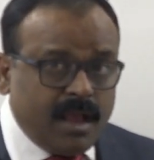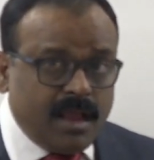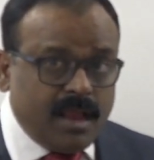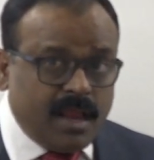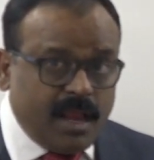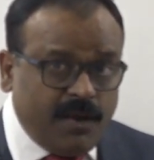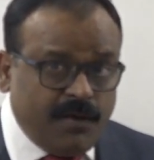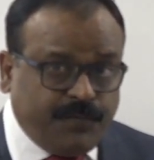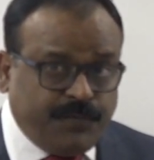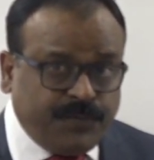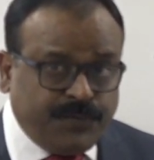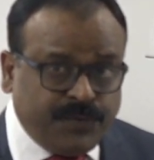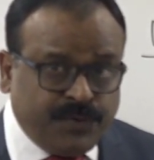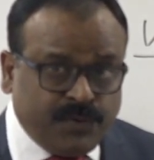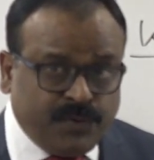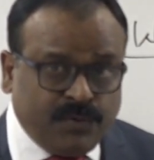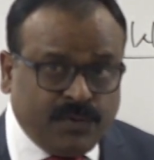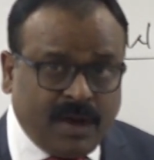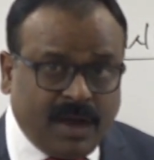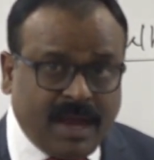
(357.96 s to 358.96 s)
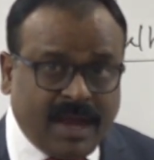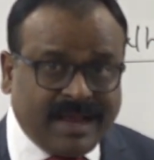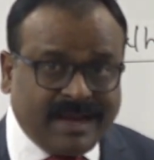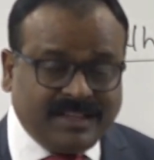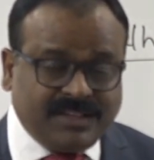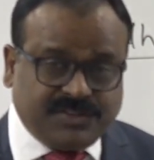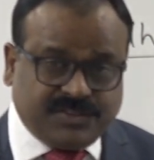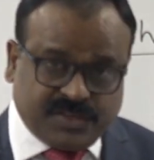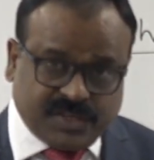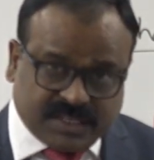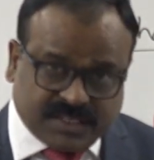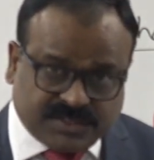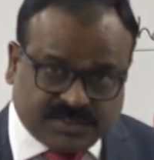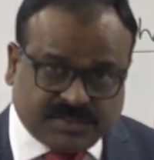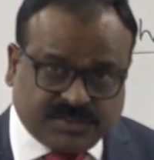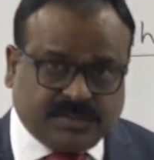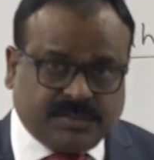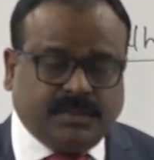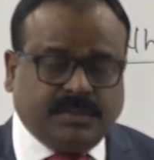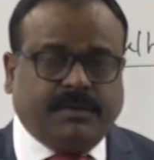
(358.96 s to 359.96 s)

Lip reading: if you are just to